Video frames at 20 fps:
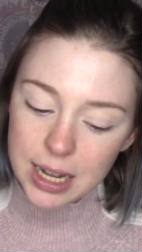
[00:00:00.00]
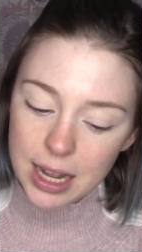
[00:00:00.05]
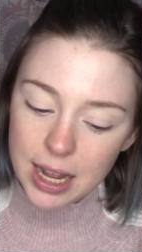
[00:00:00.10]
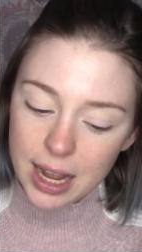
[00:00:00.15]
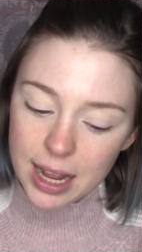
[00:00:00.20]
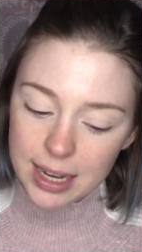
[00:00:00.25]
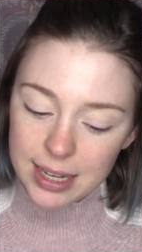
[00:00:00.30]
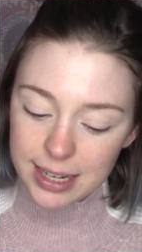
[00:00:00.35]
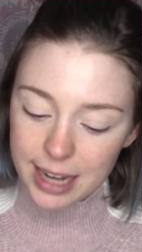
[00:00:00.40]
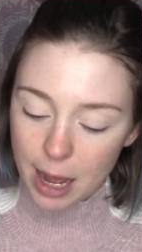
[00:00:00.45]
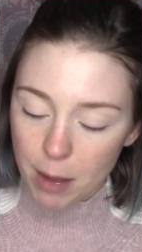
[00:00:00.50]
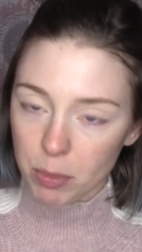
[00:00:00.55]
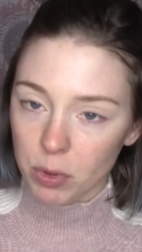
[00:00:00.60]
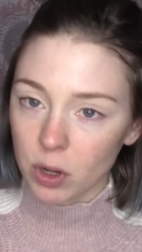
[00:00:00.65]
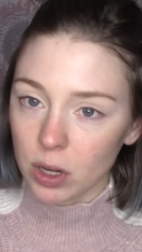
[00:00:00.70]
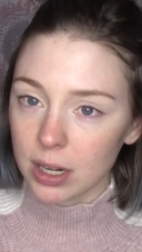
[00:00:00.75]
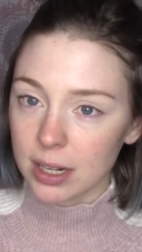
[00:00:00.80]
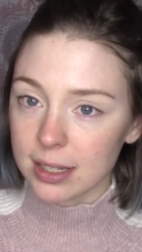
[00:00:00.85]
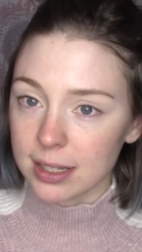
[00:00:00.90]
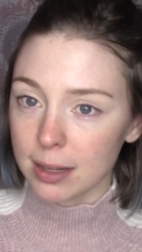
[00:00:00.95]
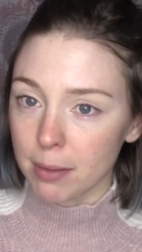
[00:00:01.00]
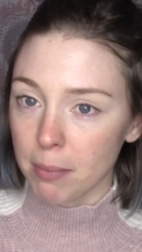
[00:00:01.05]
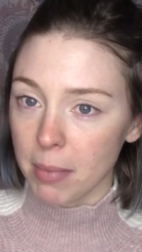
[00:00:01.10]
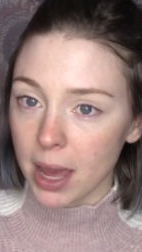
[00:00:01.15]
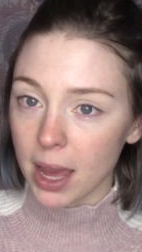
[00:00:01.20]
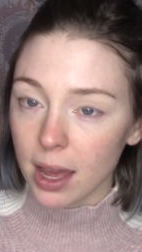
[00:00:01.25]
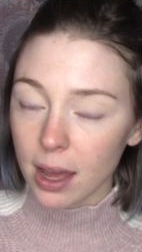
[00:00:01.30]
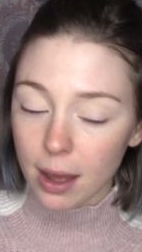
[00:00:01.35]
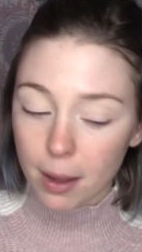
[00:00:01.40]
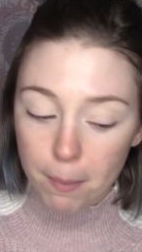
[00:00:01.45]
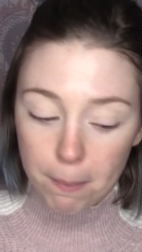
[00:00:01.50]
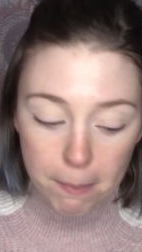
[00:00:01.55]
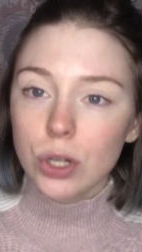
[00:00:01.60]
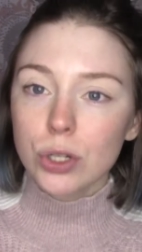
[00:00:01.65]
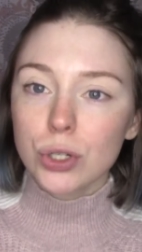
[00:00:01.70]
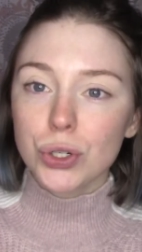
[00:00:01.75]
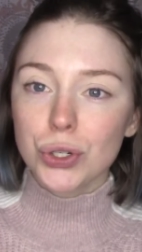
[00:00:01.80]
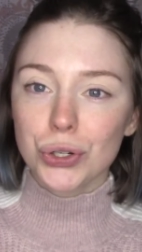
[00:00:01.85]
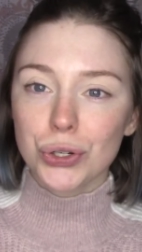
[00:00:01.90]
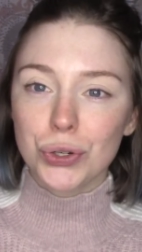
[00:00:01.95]
and dabble in some makeup
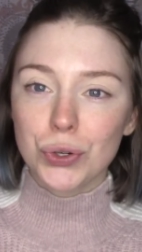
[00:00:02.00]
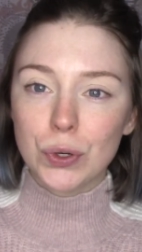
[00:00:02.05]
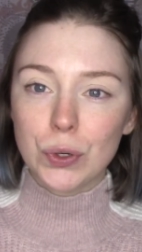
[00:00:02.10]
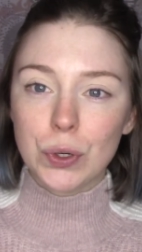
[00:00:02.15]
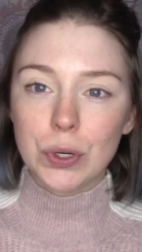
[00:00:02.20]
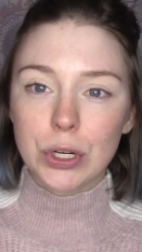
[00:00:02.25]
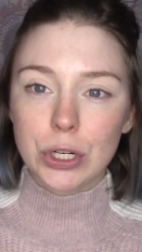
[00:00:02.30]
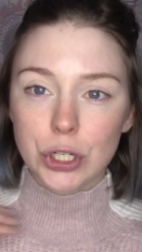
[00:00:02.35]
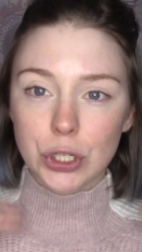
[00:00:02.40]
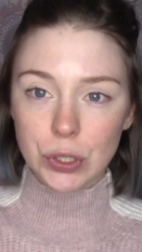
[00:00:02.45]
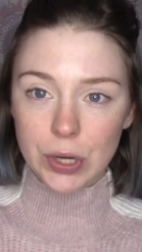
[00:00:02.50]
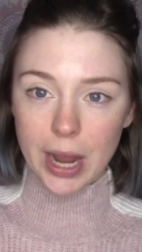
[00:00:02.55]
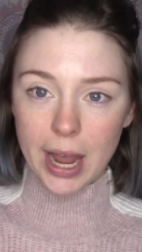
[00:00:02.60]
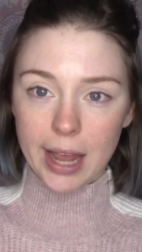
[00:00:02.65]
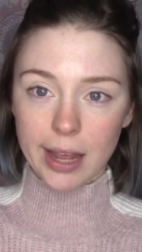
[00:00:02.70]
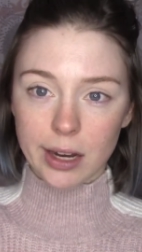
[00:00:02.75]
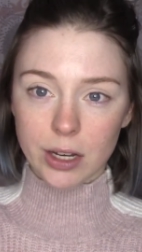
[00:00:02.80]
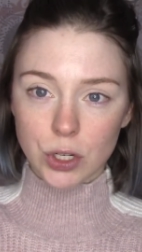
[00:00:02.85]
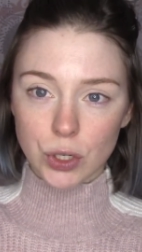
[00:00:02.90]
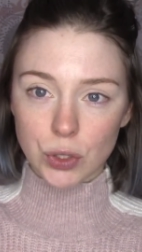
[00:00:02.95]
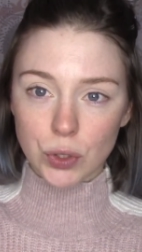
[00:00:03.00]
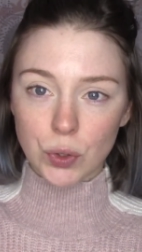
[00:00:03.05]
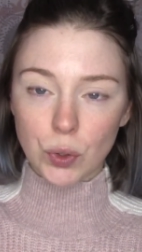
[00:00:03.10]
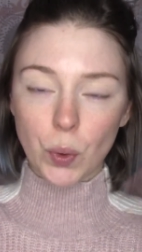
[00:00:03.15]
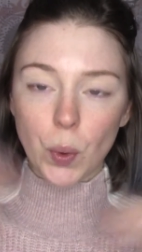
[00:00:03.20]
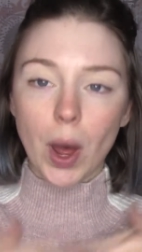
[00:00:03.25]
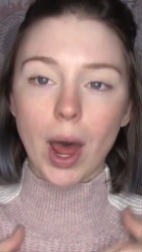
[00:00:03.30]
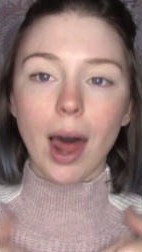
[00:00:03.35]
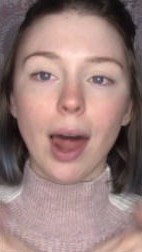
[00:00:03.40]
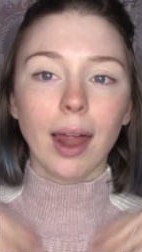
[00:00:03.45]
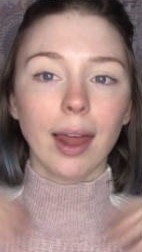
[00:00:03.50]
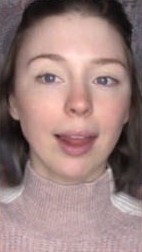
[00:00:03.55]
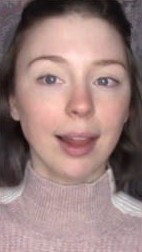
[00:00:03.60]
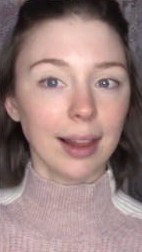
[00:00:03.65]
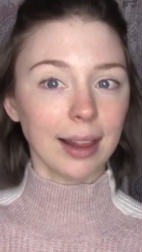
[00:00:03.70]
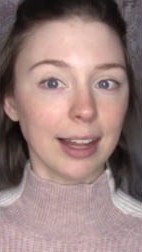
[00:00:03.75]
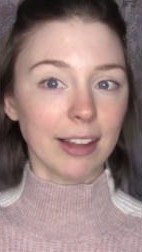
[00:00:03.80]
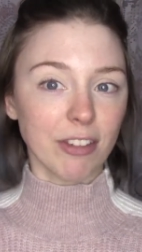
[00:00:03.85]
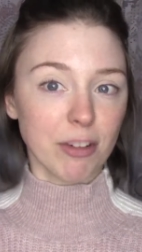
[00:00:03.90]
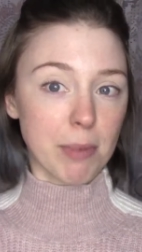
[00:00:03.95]
to try to
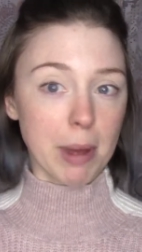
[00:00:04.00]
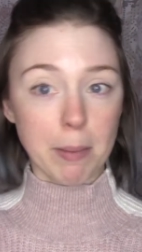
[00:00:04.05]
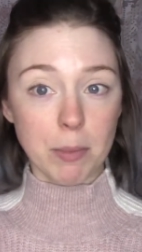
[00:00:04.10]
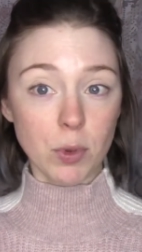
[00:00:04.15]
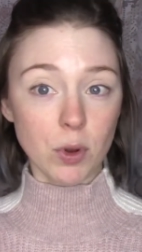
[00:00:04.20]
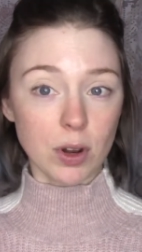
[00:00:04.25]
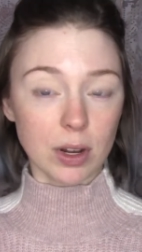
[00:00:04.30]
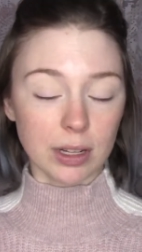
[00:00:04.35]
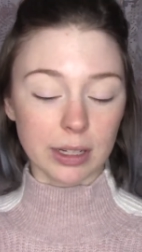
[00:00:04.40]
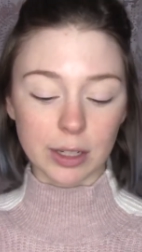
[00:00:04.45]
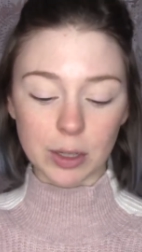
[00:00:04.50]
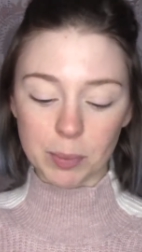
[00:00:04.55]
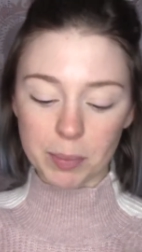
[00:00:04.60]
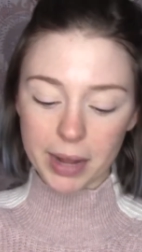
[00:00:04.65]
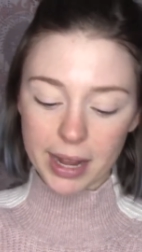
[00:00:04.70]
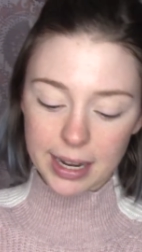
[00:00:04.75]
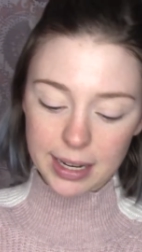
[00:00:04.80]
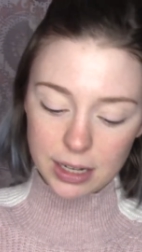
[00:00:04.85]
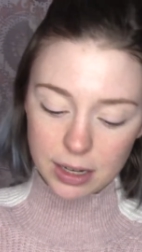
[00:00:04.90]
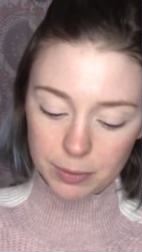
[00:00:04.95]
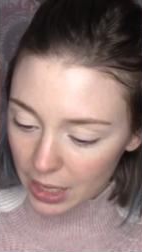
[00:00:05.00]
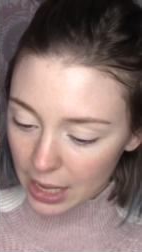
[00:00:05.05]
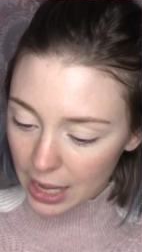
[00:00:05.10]
lift my mood a little bit.